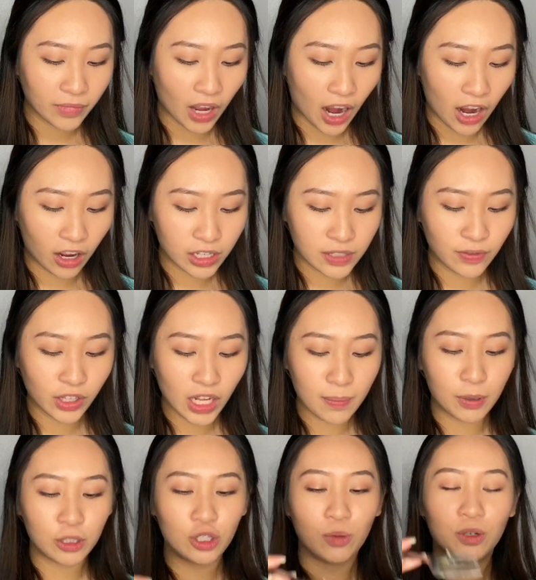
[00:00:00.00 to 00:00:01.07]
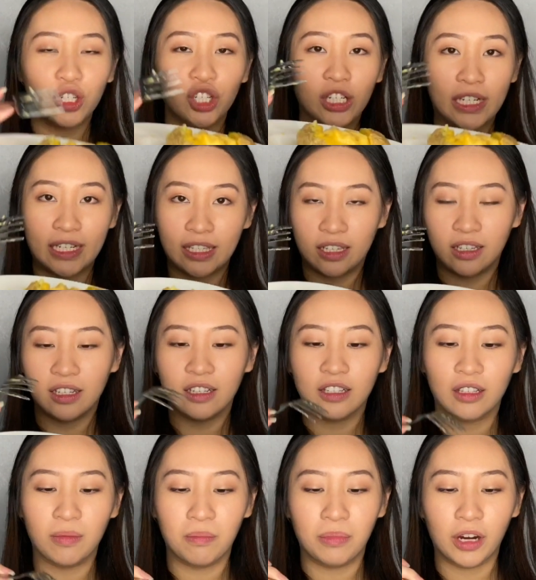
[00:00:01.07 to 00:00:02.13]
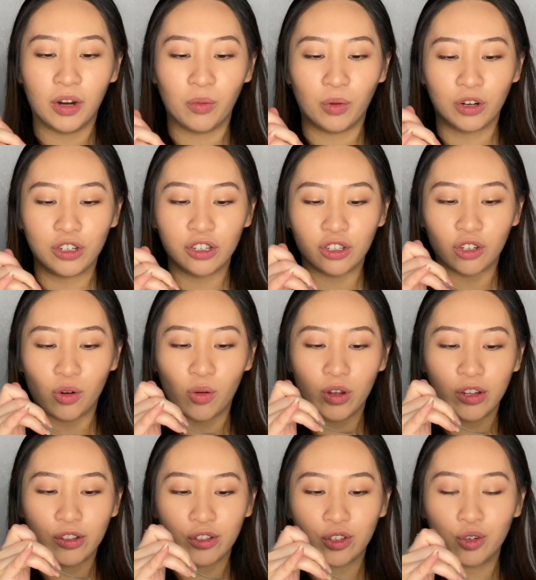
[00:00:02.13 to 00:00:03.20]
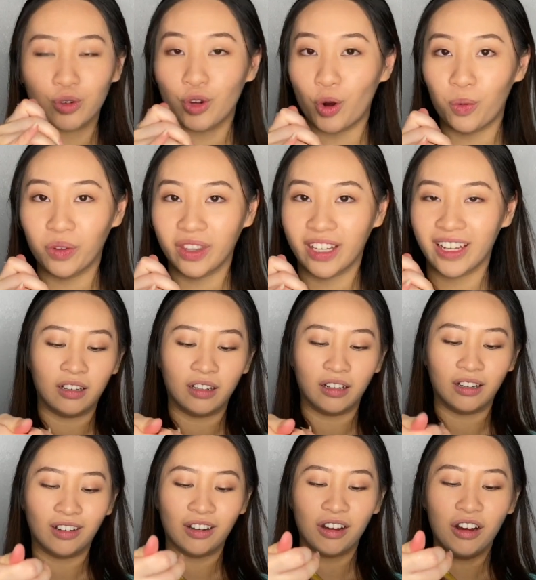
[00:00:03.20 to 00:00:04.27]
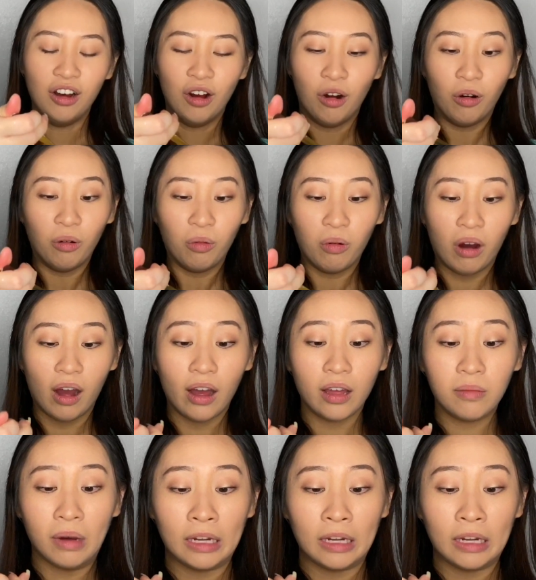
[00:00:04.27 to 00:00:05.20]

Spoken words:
I also feel like I put too much cheese on this, but we're just going to go with it. Why am I